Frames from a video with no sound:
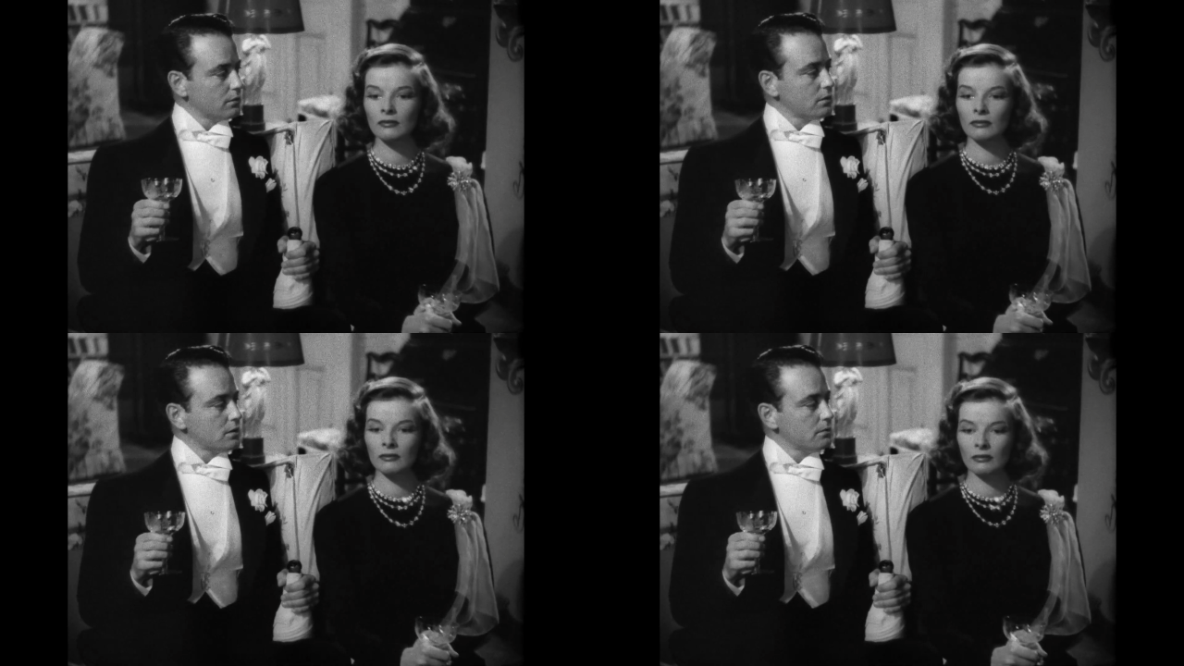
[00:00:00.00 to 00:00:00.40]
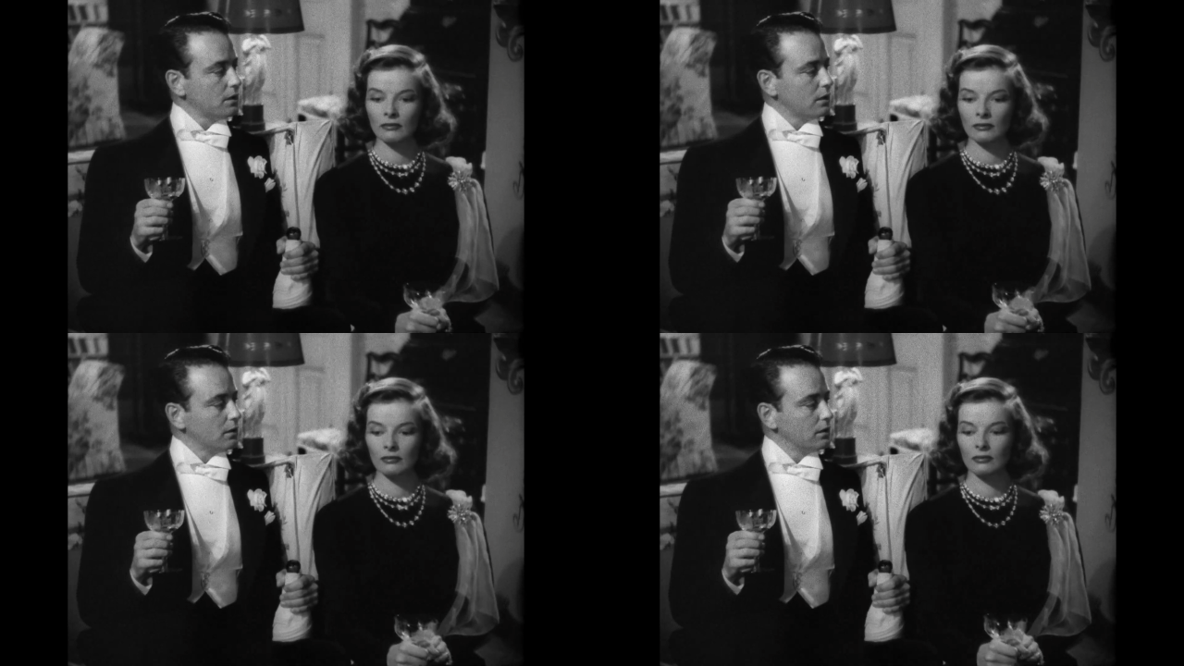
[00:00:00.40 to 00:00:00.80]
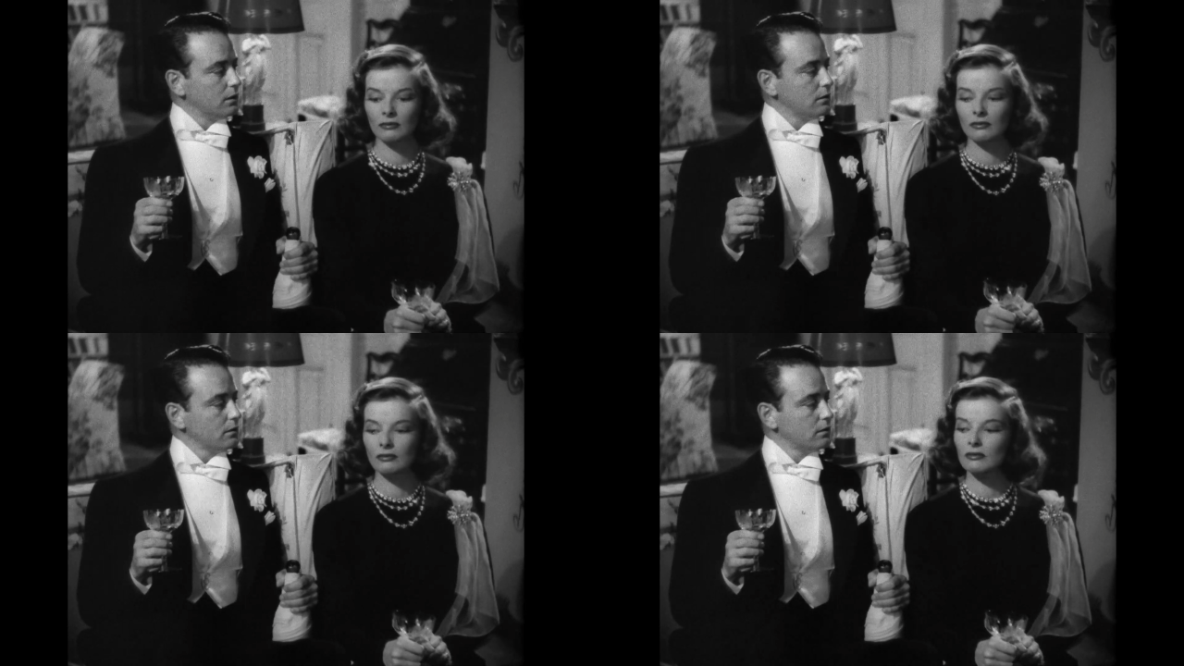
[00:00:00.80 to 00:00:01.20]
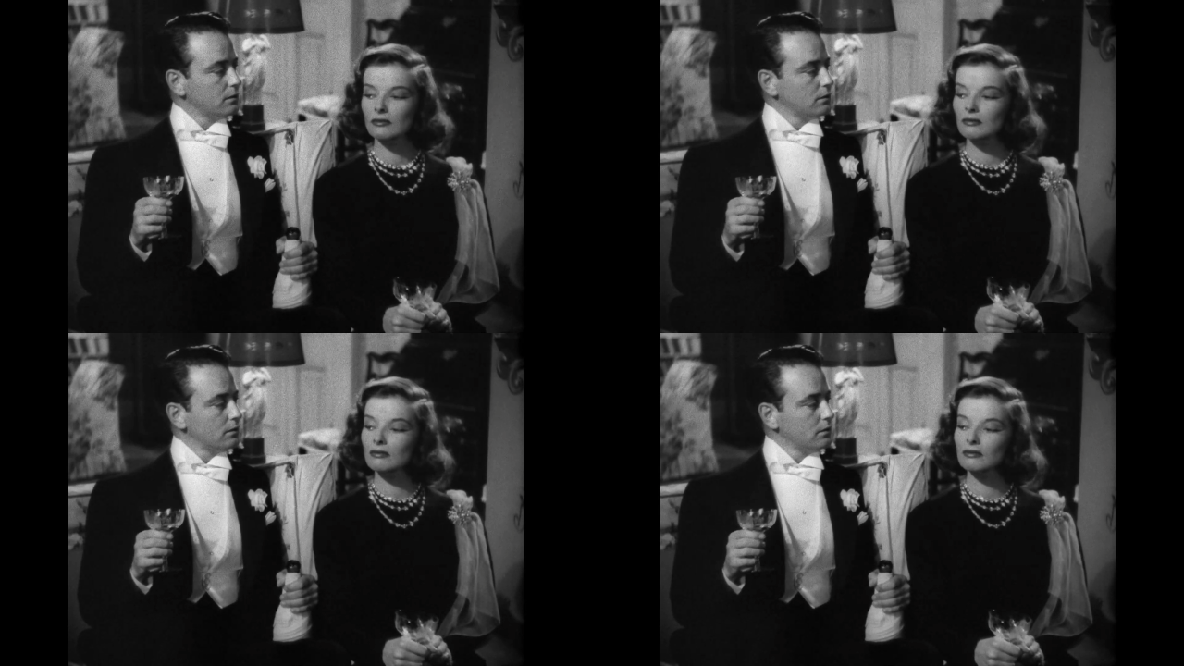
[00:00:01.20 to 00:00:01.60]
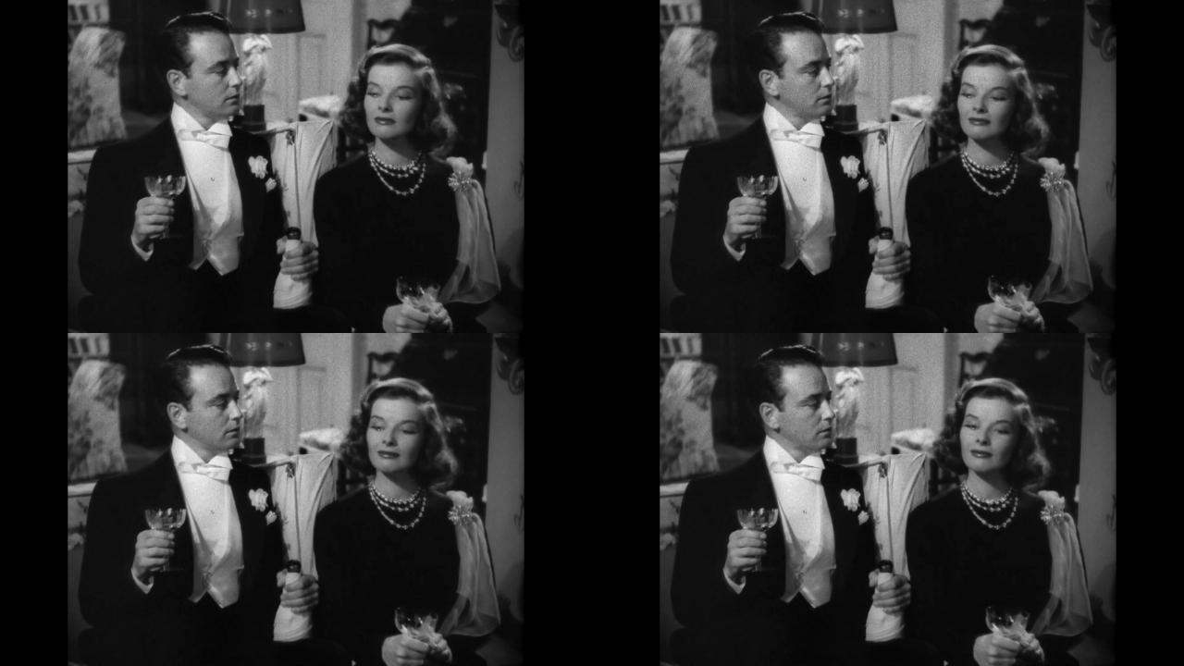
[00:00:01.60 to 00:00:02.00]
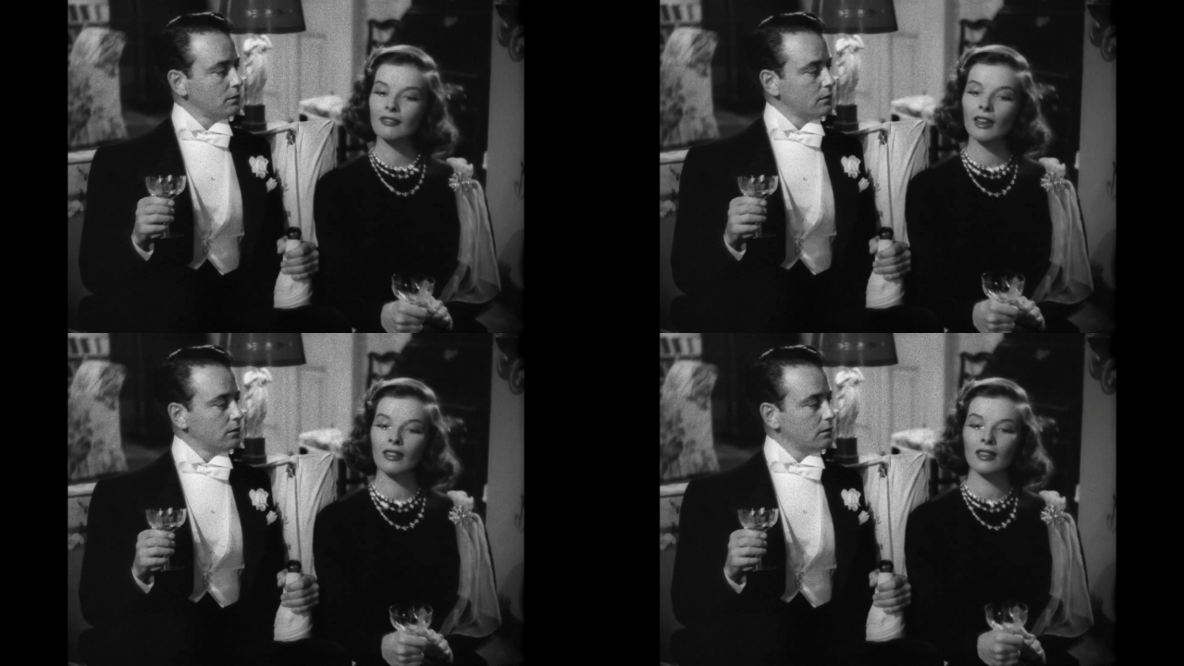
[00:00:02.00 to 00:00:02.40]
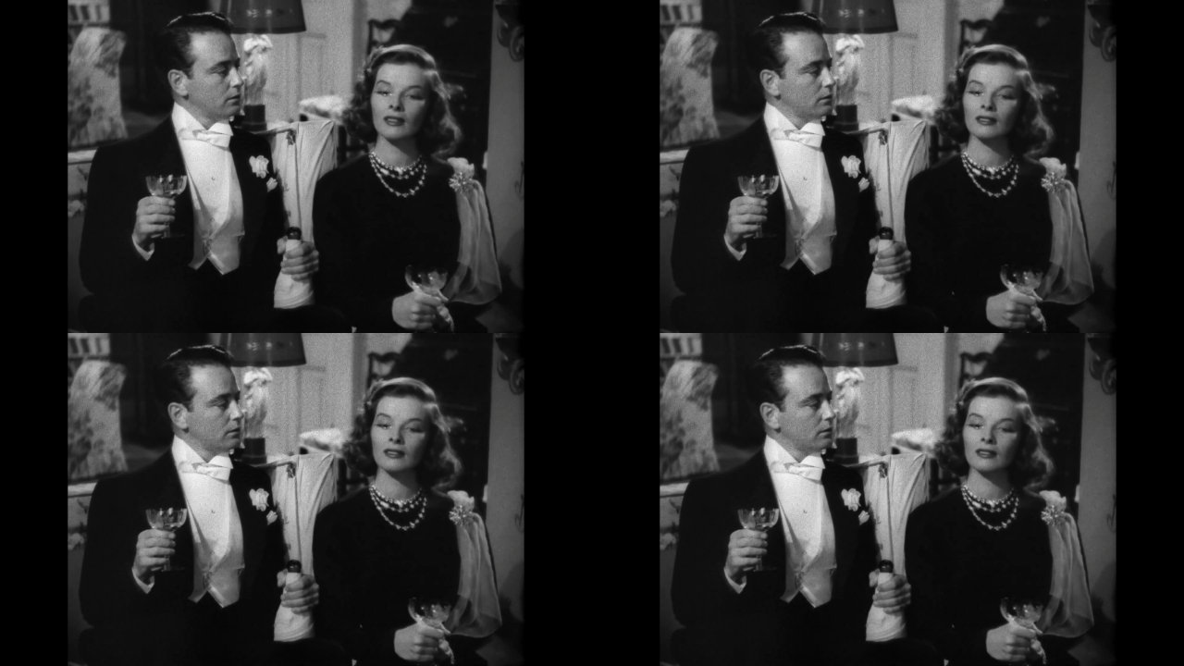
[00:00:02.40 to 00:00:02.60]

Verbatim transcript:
Speaker 1: What's the matter, Linda? Nothing.